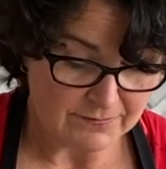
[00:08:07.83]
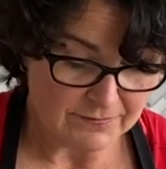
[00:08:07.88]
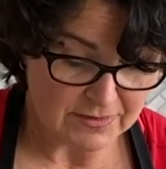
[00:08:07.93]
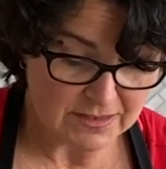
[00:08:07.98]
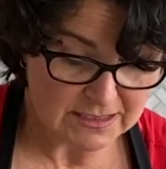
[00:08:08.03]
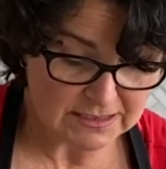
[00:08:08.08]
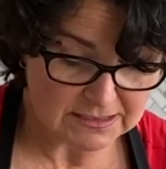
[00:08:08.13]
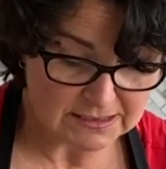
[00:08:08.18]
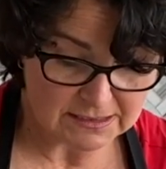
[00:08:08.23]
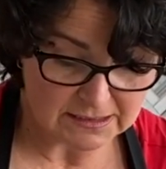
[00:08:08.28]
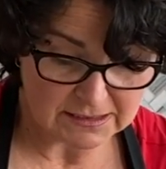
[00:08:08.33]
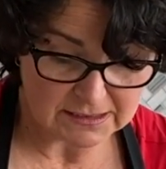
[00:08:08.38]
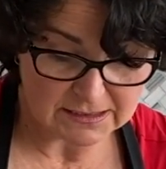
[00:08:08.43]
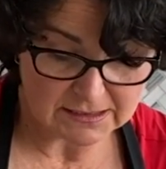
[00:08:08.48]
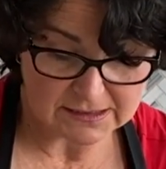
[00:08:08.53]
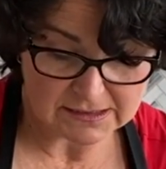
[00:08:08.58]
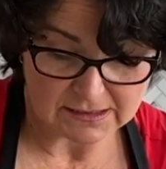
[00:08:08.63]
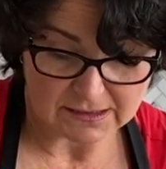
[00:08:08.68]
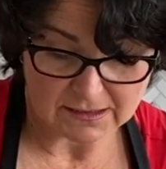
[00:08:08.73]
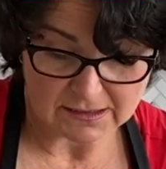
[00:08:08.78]
This
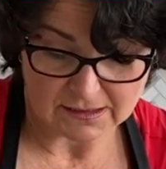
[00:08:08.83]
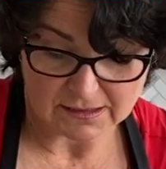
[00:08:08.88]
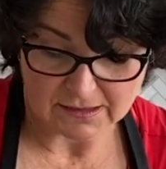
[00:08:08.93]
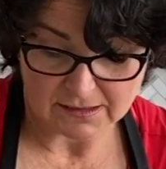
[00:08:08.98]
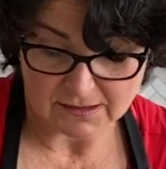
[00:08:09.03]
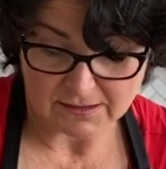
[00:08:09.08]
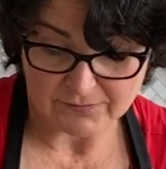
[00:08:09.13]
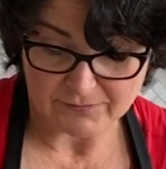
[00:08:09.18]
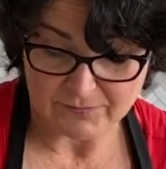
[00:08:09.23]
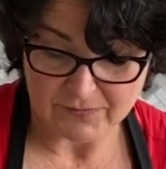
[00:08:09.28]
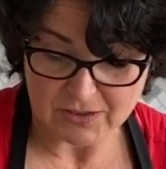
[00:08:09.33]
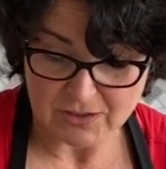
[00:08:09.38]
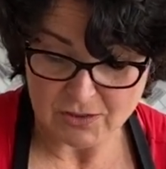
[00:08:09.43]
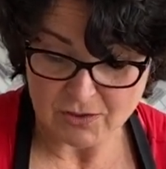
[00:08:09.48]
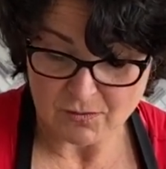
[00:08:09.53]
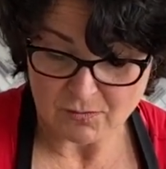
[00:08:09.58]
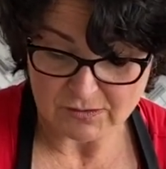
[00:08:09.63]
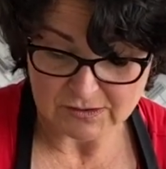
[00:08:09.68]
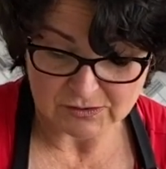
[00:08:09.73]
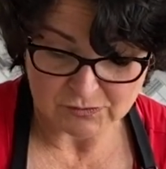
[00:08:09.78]
is
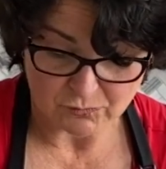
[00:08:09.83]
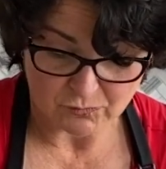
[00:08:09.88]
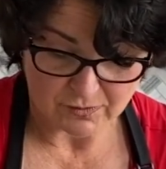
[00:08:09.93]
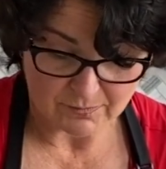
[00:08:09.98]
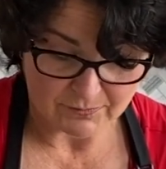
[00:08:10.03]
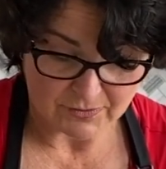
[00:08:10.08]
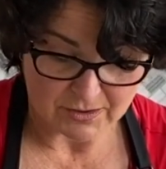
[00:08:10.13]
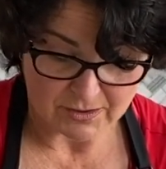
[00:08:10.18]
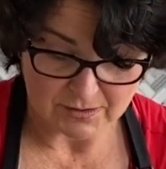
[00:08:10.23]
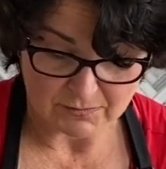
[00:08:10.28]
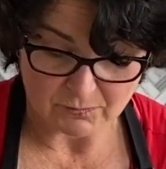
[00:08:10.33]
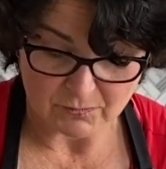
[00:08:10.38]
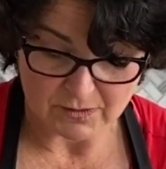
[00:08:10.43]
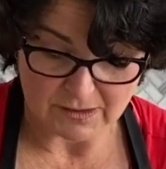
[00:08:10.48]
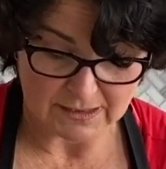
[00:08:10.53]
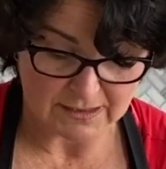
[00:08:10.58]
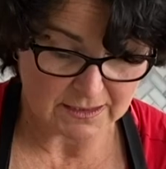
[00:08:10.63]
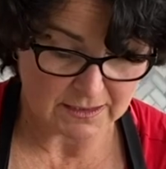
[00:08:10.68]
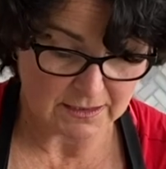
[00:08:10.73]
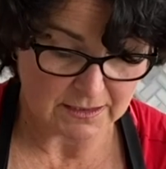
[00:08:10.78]
a store-bought
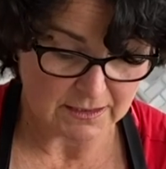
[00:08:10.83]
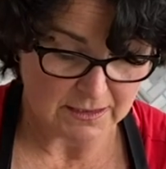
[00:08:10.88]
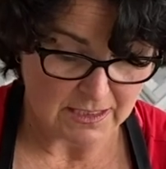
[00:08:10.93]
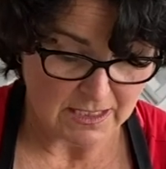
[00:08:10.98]
one,